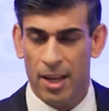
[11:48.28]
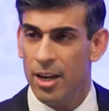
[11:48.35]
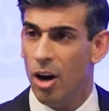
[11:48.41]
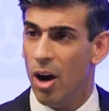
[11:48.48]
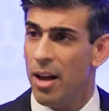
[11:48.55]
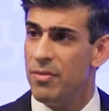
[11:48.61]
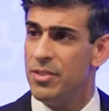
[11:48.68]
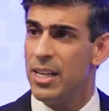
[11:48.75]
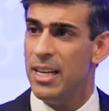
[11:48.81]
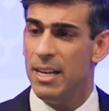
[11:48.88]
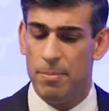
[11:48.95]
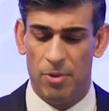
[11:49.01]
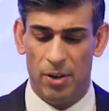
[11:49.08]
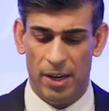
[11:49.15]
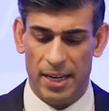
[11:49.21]
Now, I have
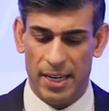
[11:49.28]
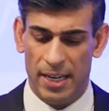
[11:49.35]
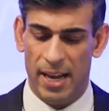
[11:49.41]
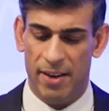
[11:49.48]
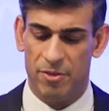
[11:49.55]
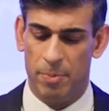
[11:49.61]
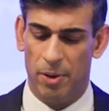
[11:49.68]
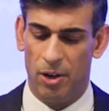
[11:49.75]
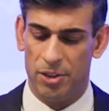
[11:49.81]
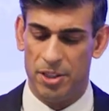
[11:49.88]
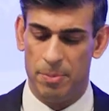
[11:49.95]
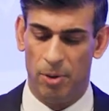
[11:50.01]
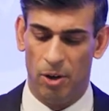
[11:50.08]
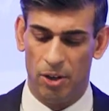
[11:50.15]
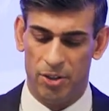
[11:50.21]
deliberately left
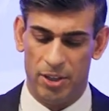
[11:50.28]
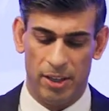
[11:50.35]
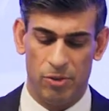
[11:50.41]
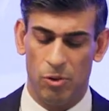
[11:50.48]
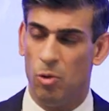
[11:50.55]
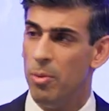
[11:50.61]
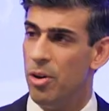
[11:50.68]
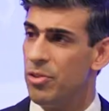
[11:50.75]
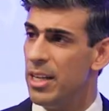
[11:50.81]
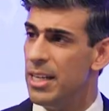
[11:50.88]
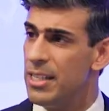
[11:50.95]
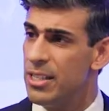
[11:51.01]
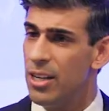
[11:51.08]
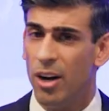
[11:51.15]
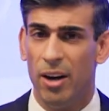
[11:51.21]
party politics almost
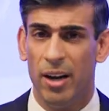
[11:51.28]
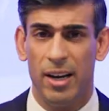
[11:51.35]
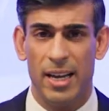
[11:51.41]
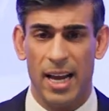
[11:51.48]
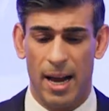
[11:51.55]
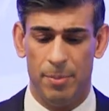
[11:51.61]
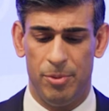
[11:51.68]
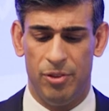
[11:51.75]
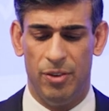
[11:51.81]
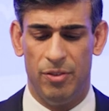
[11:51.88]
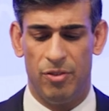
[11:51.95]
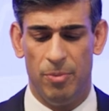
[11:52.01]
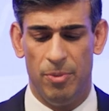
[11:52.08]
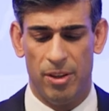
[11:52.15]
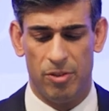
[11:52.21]
entirely
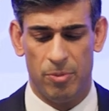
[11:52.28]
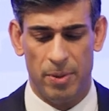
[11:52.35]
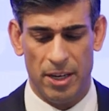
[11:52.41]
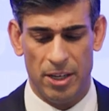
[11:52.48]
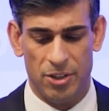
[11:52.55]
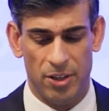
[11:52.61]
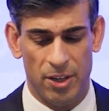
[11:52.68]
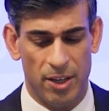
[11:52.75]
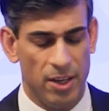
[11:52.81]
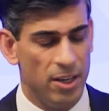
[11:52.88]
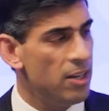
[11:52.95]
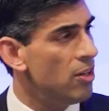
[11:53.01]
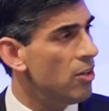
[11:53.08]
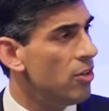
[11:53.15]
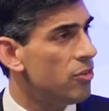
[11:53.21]
absent from this speech,
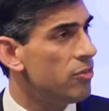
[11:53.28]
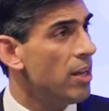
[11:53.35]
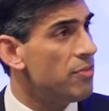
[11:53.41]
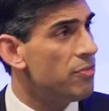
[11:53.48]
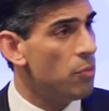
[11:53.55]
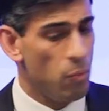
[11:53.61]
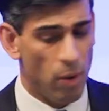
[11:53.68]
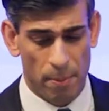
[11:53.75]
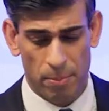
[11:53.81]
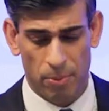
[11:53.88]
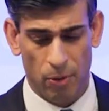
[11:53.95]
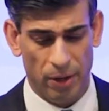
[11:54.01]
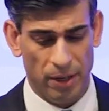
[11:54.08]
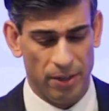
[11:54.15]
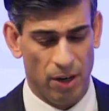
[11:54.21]
save for one
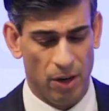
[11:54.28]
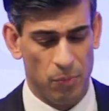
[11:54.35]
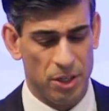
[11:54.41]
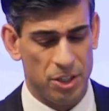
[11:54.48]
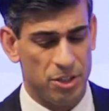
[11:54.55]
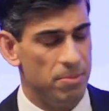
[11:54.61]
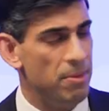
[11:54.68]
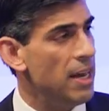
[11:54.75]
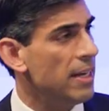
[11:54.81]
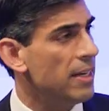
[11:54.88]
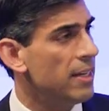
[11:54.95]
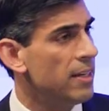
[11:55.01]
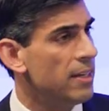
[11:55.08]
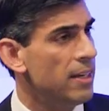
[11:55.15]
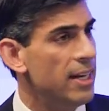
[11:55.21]
point I wish to
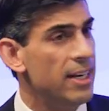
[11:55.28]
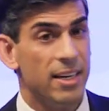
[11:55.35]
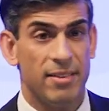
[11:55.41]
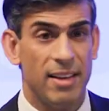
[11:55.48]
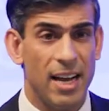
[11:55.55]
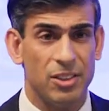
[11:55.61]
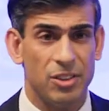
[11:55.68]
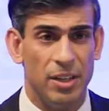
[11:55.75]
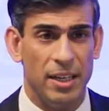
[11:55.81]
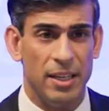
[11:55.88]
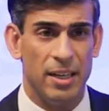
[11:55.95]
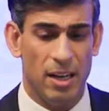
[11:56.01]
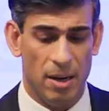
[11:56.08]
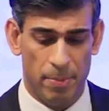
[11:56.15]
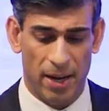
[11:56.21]
make, and it is
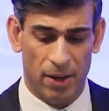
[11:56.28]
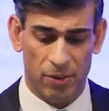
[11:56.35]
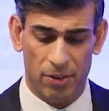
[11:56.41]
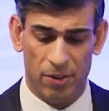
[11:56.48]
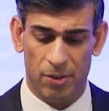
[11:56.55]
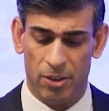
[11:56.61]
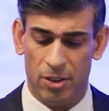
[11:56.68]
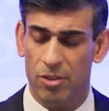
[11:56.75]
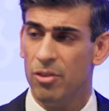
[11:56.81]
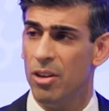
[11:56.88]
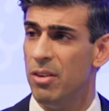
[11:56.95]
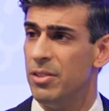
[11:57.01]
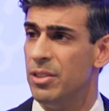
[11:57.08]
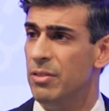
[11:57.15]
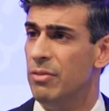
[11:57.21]
actually about
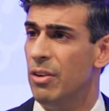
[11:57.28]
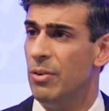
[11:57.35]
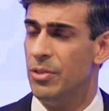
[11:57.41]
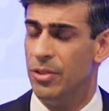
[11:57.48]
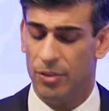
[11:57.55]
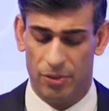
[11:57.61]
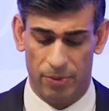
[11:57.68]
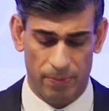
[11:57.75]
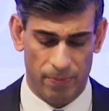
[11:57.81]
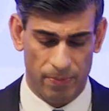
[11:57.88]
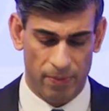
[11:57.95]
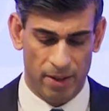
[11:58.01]
Conservative voters.